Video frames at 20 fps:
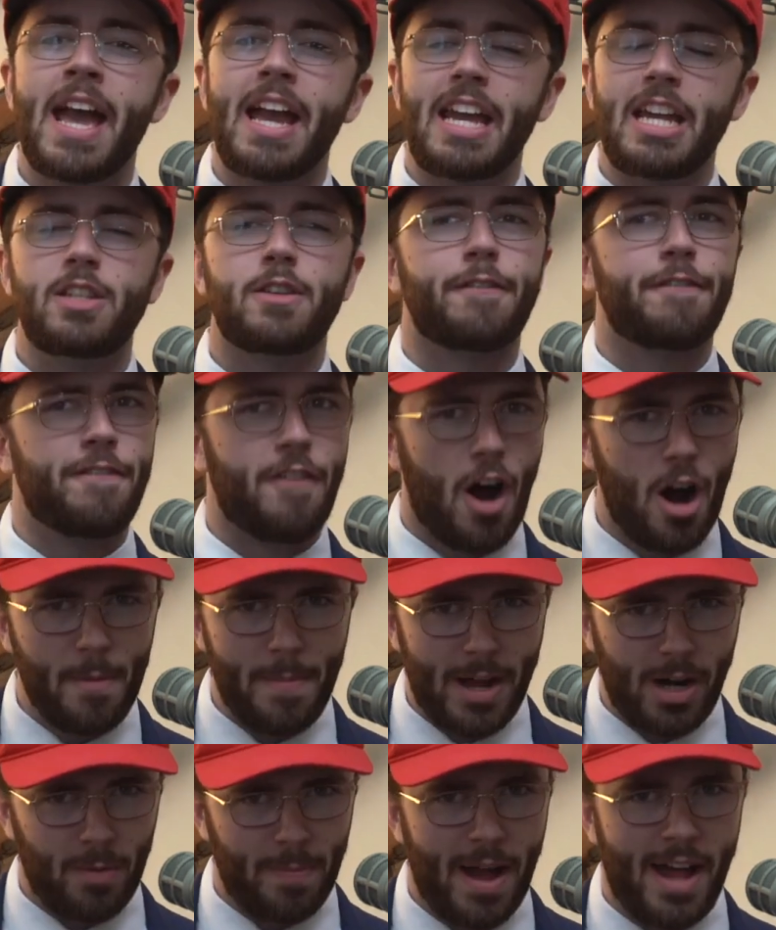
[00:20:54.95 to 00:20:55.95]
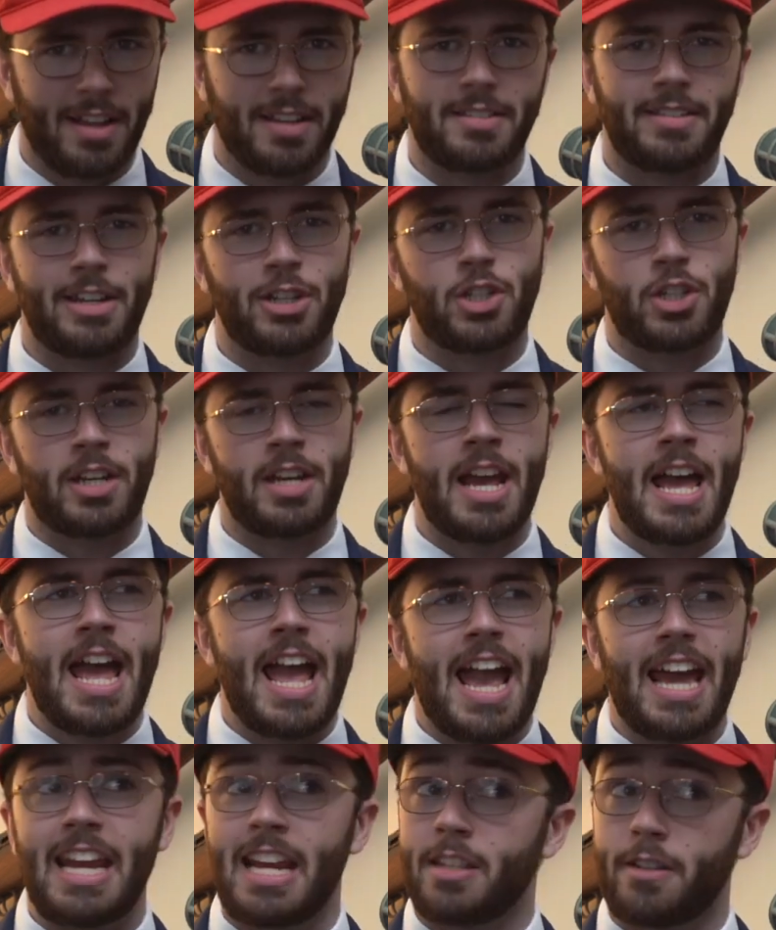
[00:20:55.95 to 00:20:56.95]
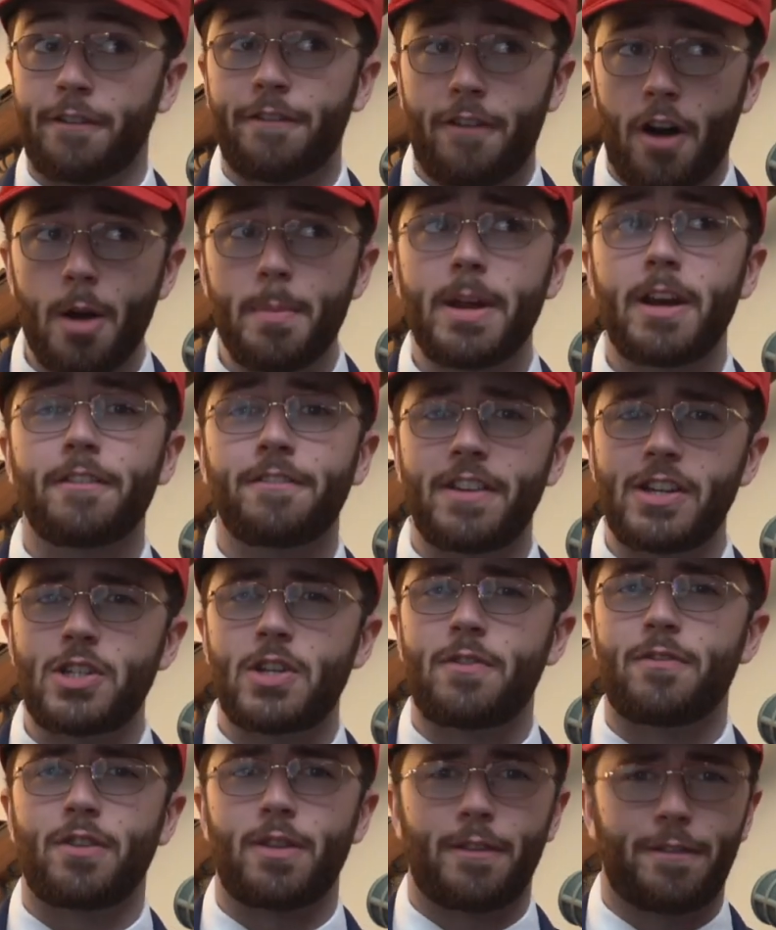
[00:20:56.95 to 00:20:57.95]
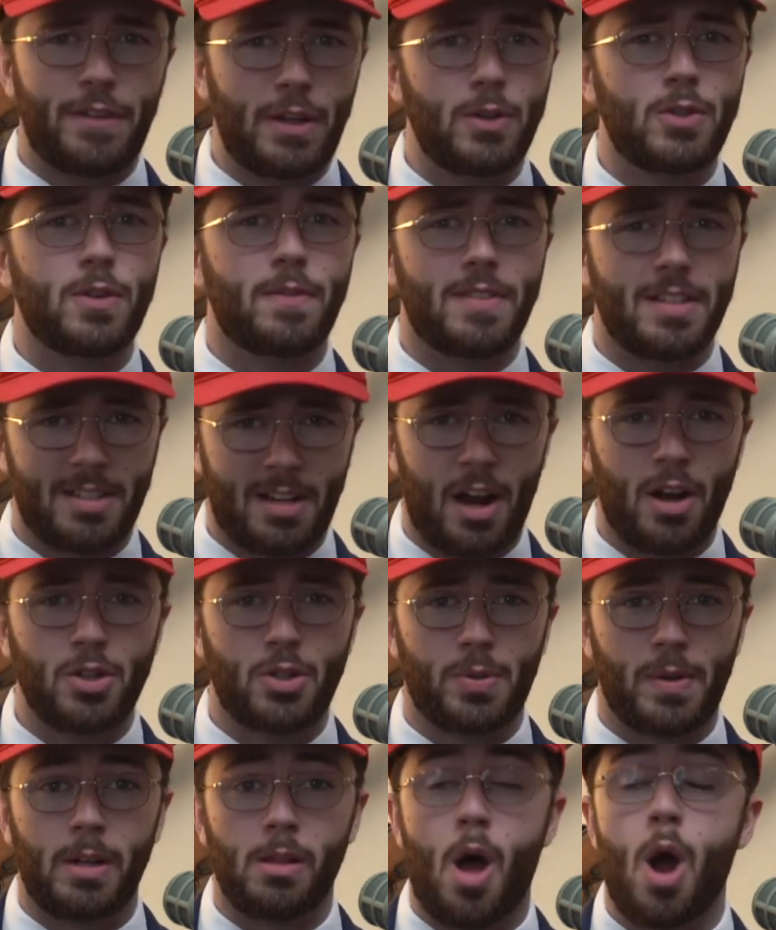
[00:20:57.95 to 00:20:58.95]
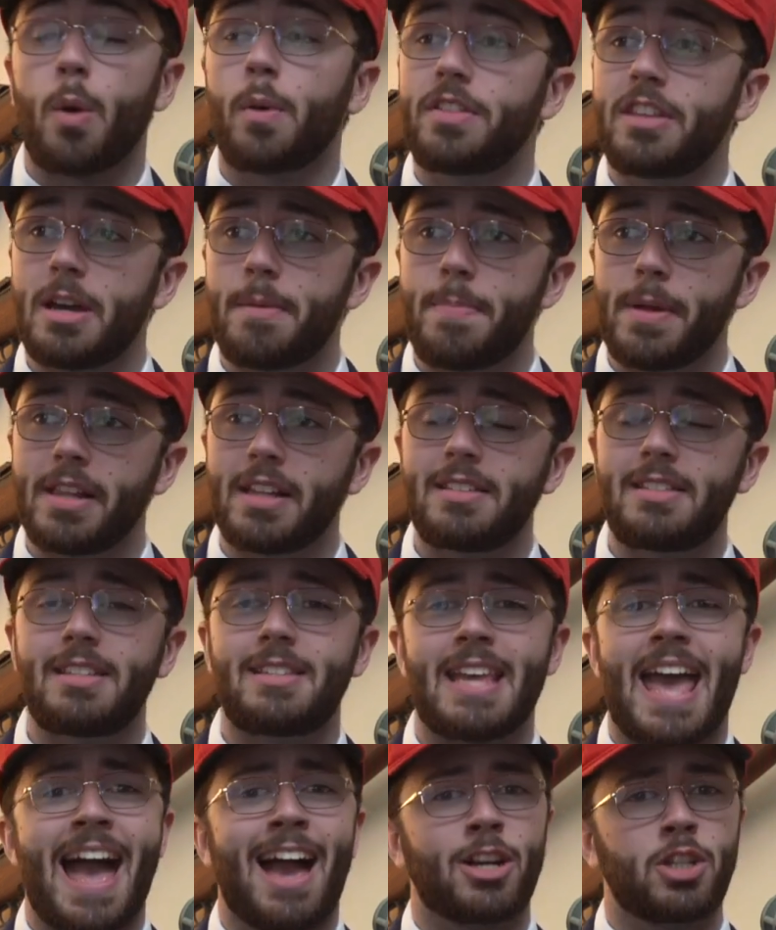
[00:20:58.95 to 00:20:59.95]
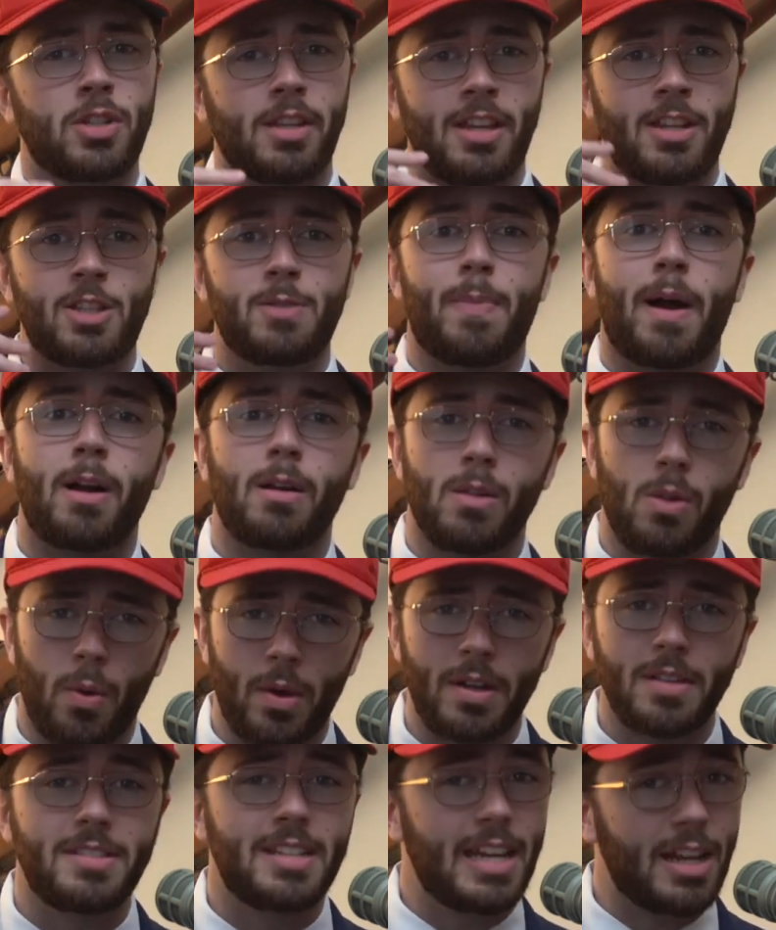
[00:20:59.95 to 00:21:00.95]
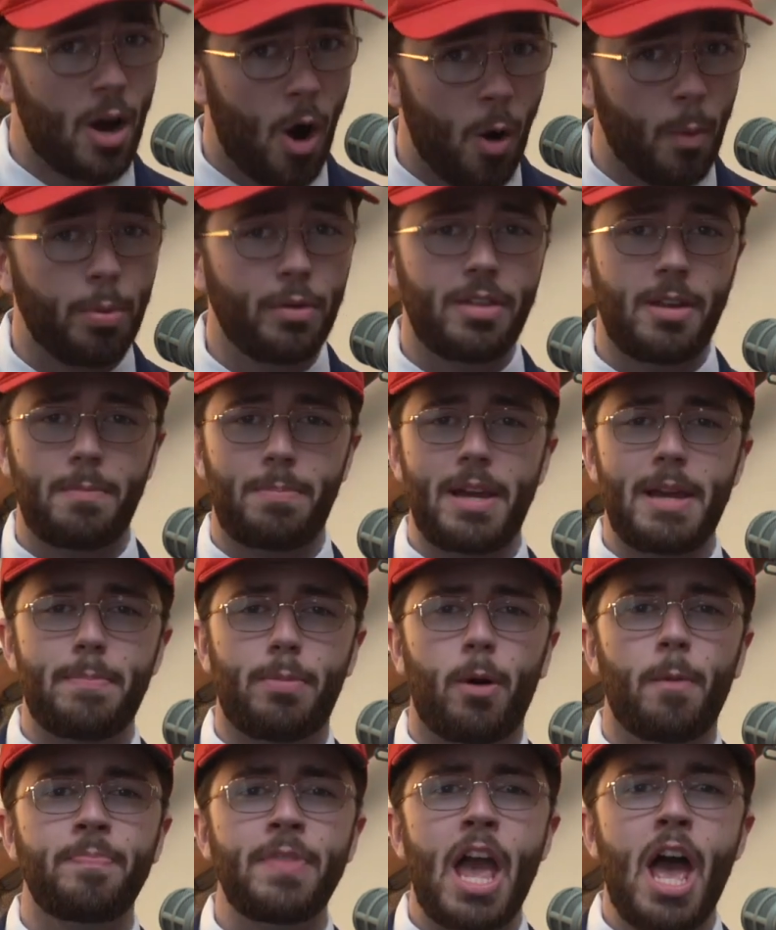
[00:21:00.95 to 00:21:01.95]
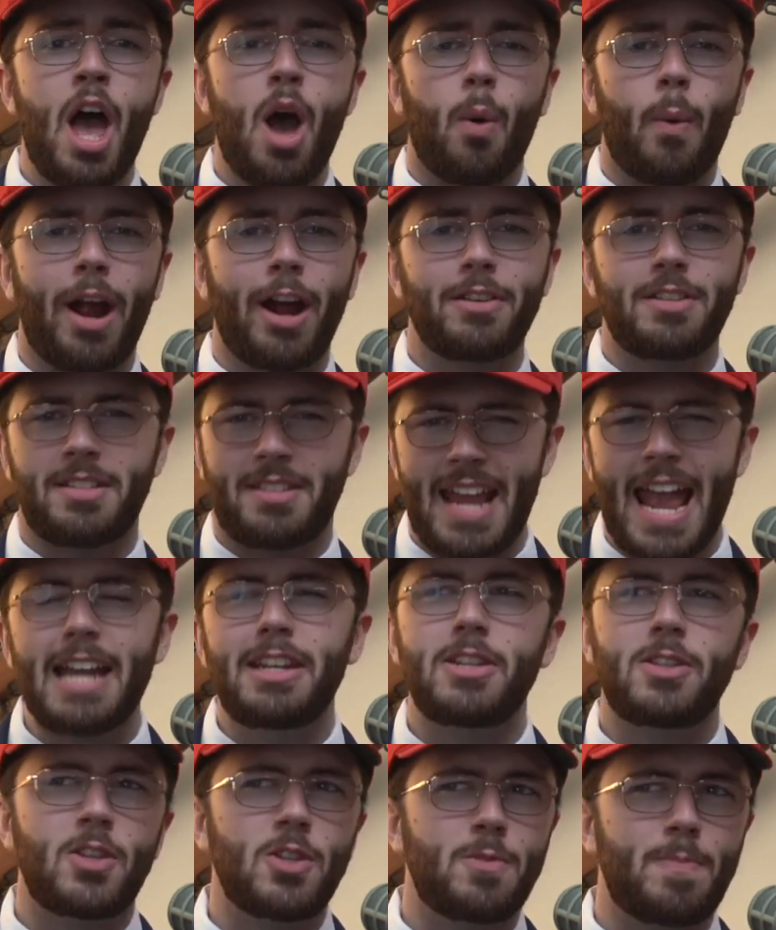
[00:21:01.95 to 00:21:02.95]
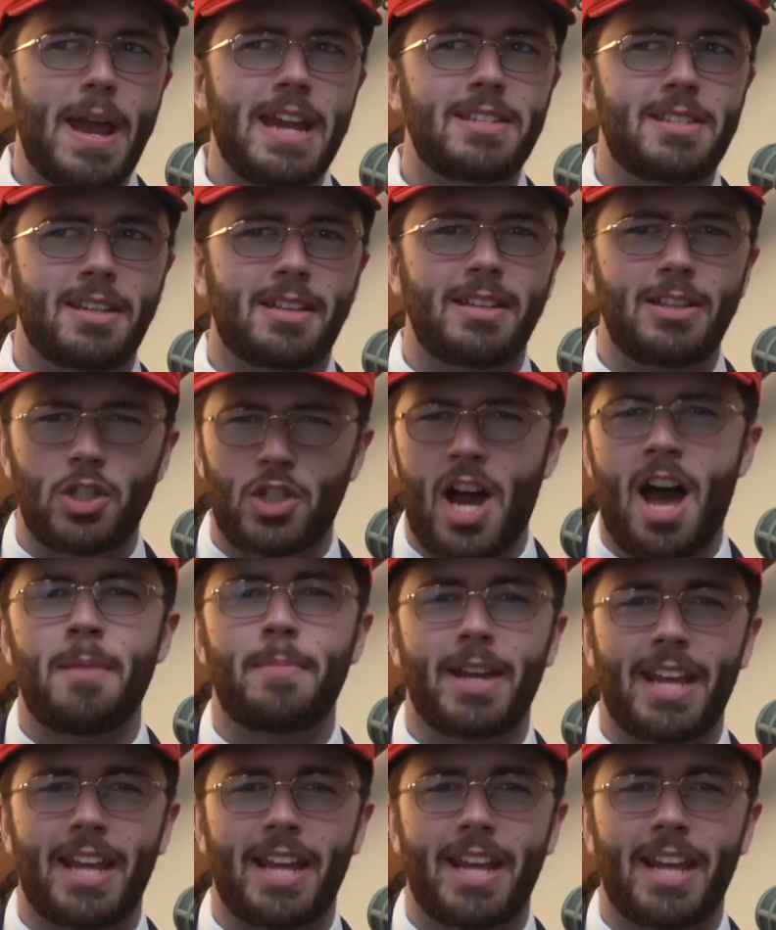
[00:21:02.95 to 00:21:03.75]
He's a far better politician and he has a far better vision for the future of this country, along with the ability to actually inspire loyalty and hope within people. Where DeSantis is basically John